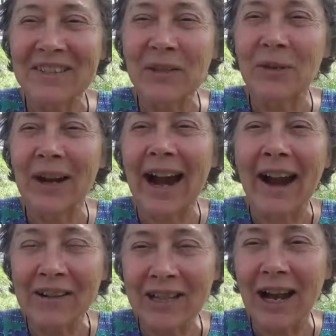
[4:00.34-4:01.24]
so
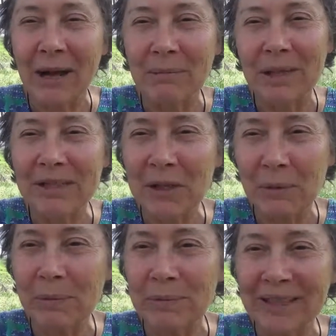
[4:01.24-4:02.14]
our job as
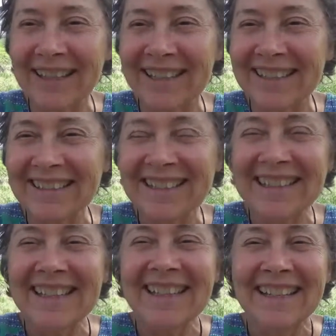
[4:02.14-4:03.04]
human beings
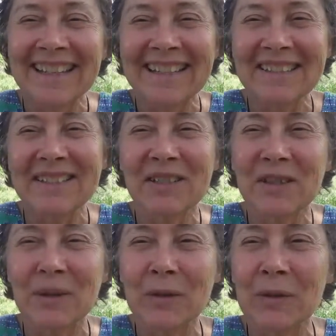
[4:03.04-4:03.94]
is
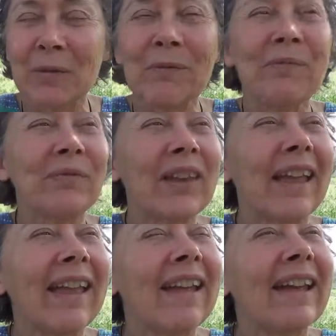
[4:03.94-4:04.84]
to
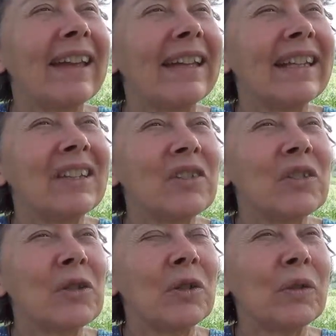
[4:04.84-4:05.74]
is
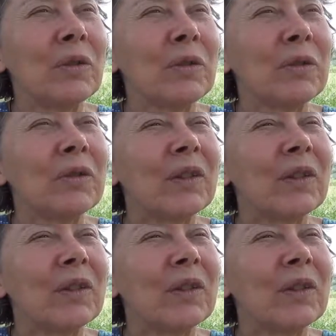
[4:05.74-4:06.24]
to